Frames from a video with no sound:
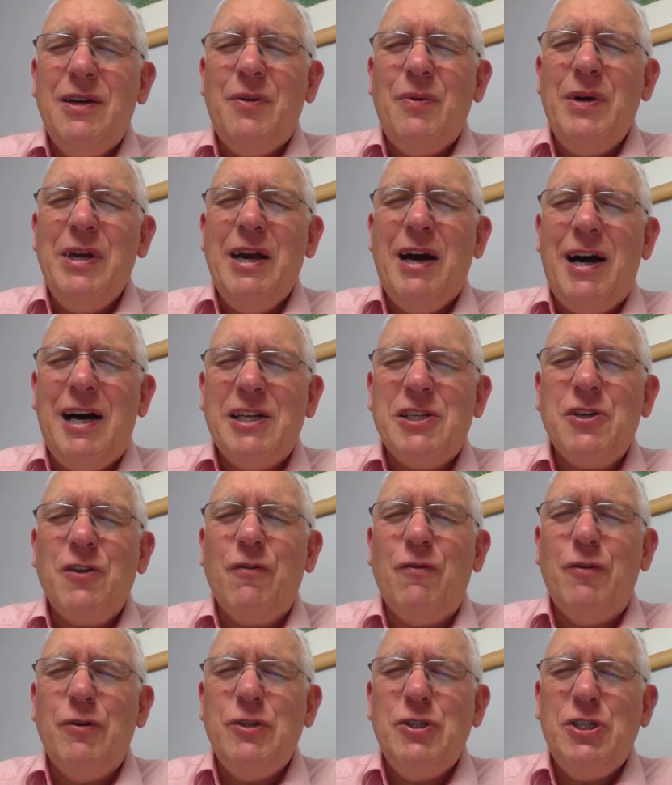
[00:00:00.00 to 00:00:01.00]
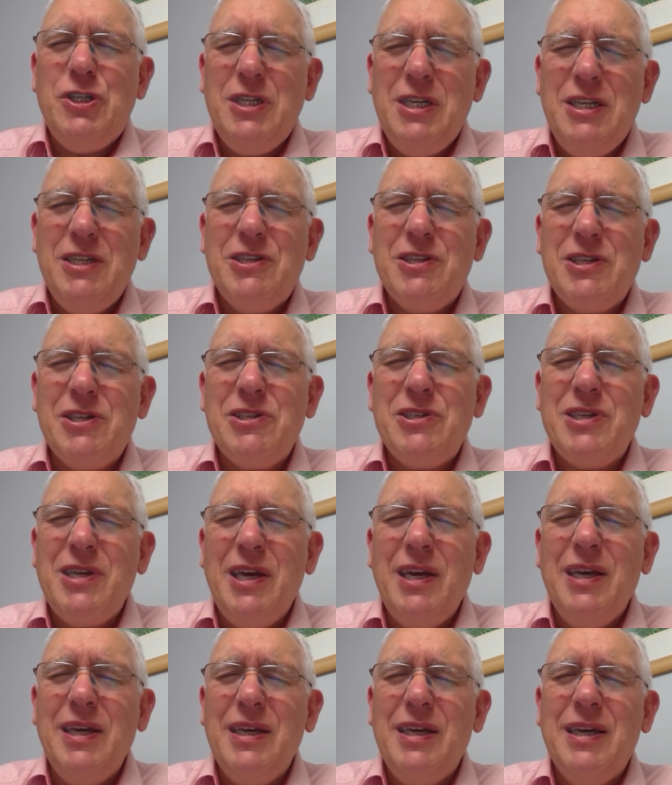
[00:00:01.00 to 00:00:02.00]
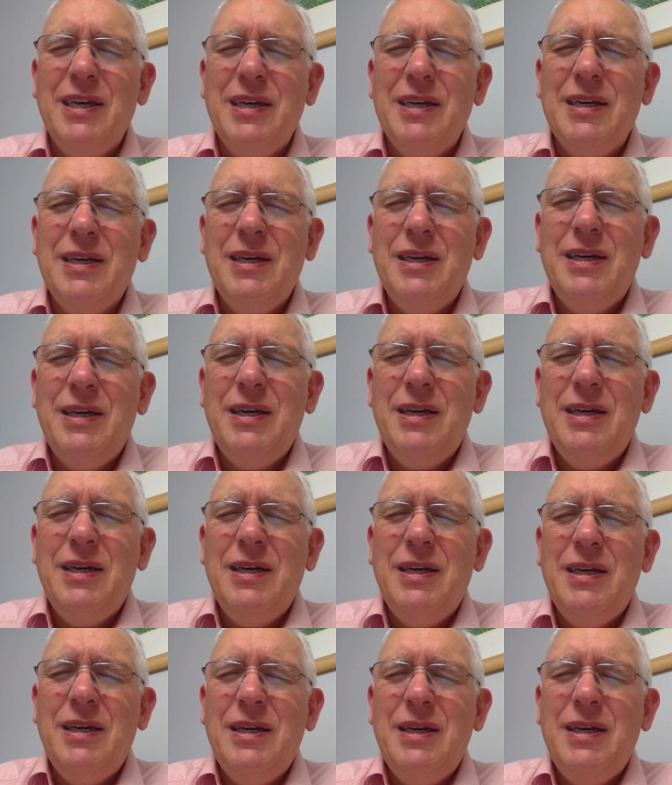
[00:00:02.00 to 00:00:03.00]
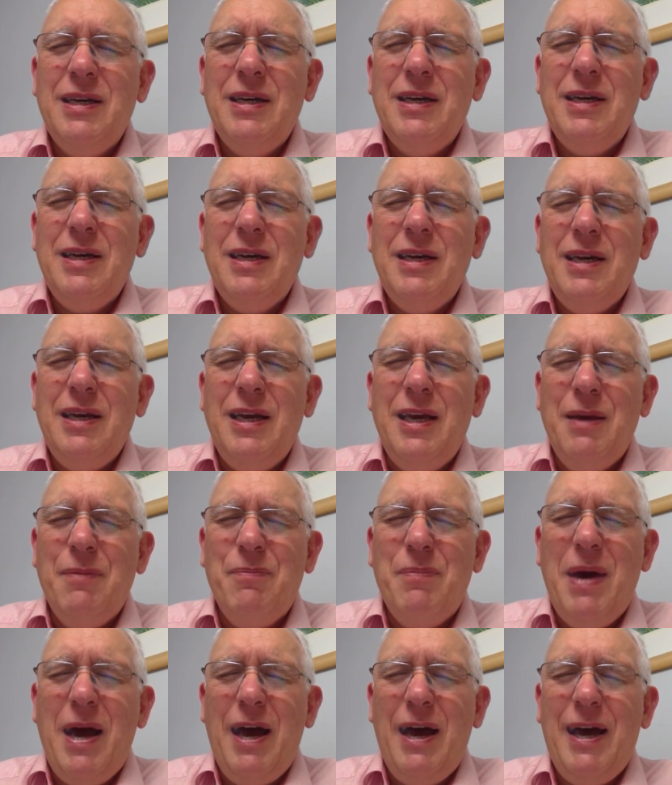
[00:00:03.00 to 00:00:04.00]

We ask for Jesus' sake. Amen.